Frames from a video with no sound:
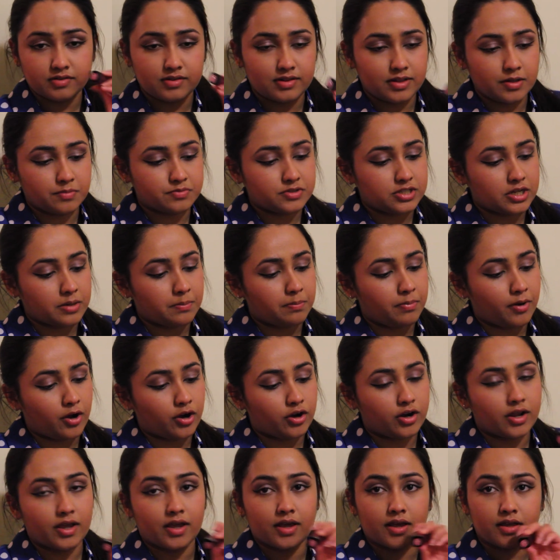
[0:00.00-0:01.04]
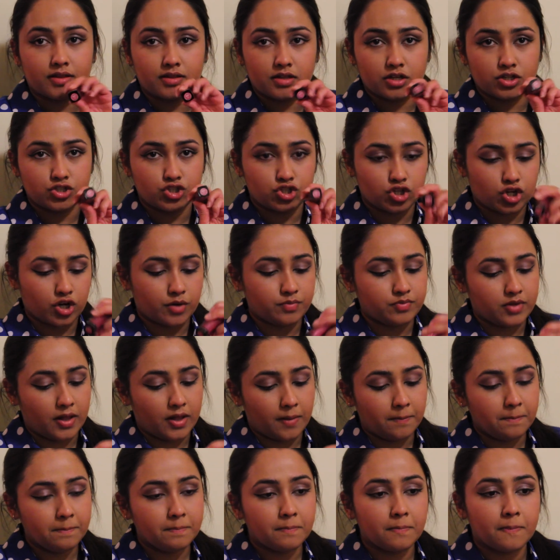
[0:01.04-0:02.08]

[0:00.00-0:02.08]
lipstick butter in Sugar Plum.